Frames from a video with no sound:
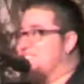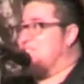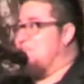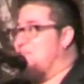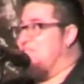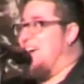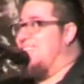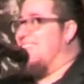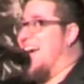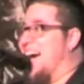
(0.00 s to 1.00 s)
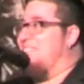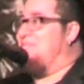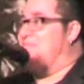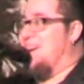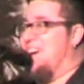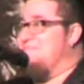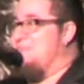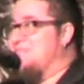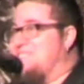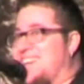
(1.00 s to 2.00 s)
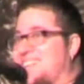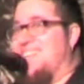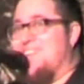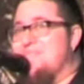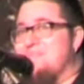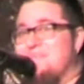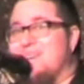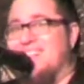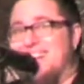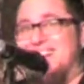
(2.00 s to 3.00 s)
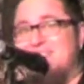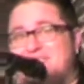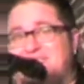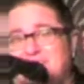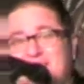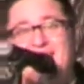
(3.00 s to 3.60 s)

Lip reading: deserve that laugh, but I appreciate that you were willing to give it to me